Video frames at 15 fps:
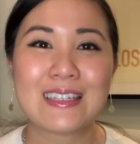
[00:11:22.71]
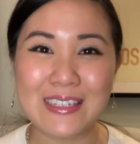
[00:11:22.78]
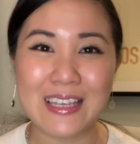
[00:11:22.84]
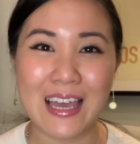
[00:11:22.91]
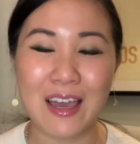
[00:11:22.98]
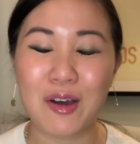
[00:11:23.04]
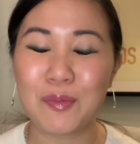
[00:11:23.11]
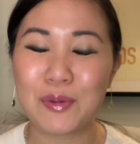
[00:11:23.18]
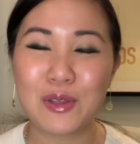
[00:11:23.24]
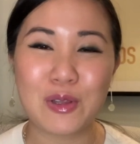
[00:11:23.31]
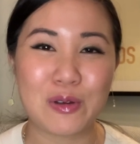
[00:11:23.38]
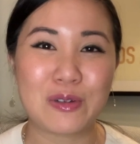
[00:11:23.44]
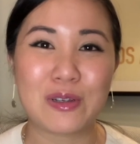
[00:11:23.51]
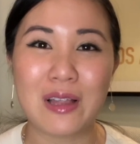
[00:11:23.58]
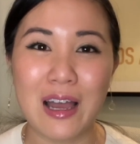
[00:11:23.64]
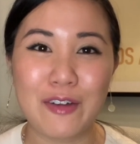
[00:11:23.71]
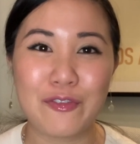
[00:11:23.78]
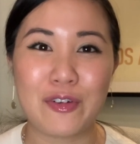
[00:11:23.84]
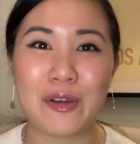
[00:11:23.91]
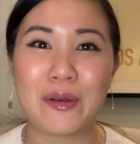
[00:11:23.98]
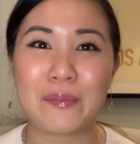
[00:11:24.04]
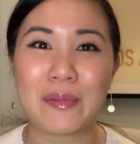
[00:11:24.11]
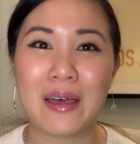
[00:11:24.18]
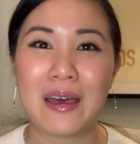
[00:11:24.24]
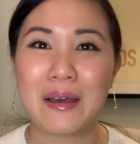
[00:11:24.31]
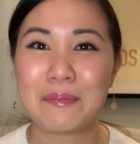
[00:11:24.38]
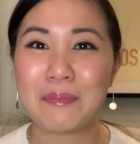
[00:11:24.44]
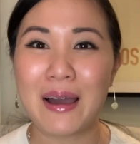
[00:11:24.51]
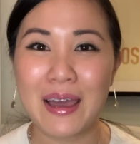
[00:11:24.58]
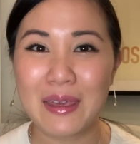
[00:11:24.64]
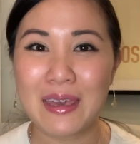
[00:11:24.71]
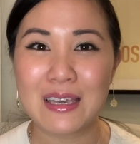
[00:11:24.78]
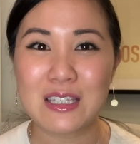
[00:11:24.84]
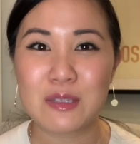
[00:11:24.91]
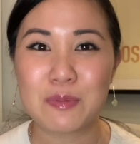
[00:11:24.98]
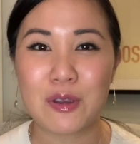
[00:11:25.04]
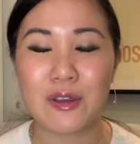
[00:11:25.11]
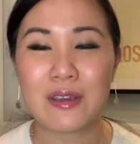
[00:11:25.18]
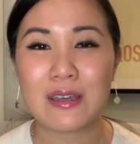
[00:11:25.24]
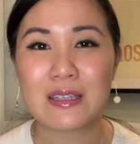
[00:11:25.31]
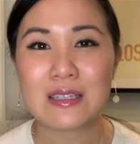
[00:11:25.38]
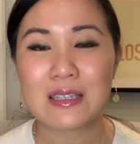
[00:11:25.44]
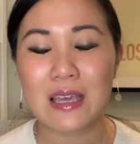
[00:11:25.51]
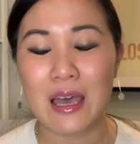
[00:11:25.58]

So I hope you learned a lot from my experience.